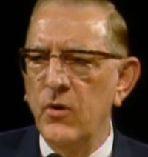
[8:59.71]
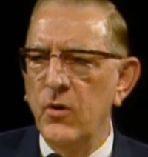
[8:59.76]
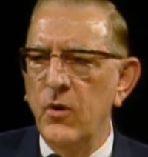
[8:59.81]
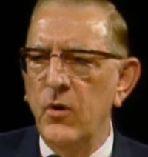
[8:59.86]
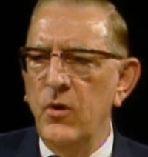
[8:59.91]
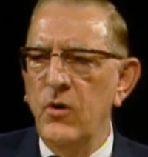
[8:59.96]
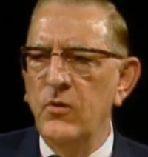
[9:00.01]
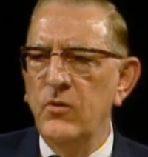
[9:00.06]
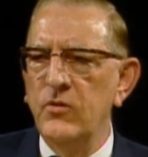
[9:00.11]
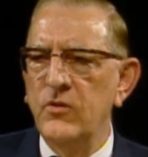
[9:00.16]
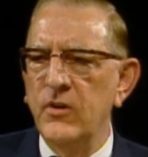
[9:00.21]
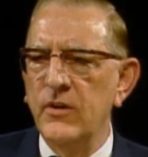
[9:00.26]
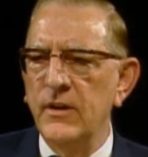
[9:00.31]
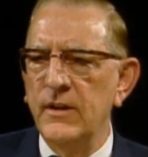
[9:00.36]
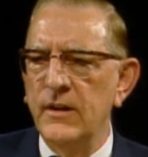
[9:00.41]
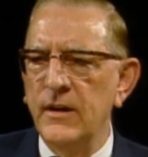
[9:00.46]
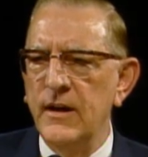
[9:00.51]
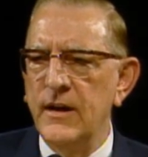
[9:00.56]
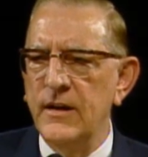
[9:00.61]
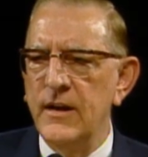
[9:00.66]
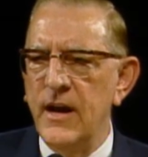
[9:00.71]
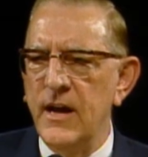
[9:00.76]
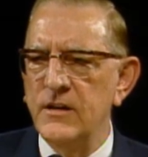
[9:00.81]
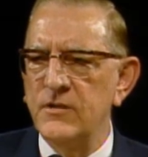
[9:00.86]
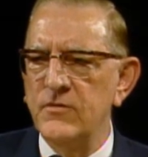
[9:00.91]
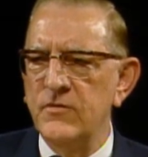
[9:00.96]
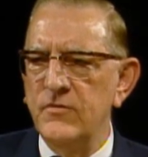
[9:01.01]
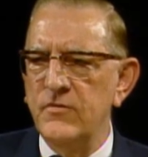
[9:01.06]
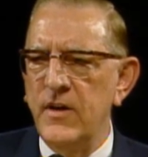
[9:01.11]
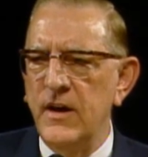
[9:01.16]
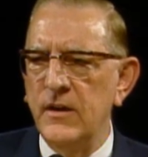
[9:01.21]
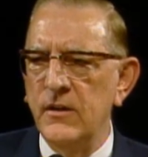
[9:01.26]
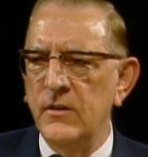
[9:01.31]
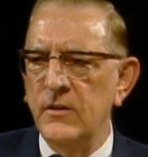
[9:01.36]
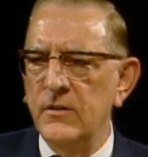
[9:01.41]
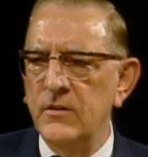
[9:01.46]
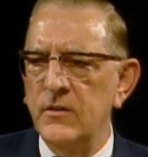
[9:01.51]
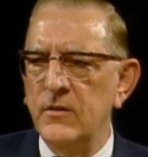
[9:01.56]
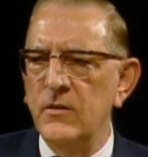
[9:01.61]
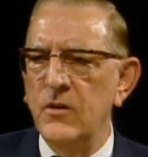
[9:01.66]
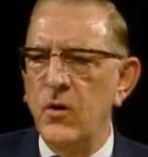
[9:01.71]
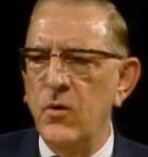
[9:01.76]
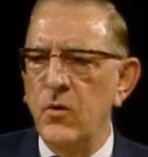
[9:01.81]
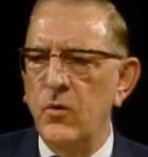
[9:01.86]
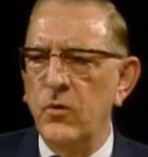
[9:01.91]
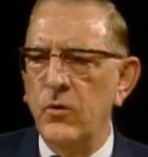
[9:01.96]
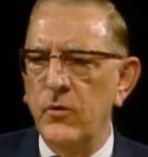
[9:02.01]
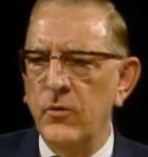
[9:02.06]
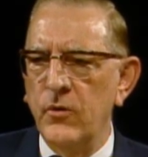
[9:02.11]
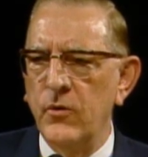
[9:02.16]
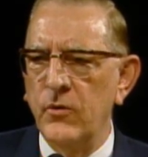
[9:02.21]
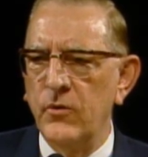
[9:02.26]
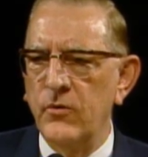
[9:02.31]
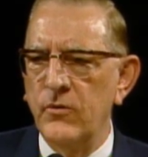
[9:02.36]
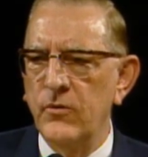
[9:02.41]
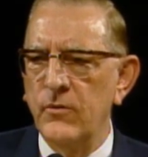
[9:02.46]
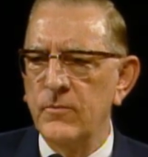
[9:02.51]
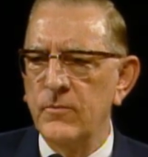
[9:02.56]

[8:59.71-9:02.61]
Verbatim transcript: until it has filled the whole earth.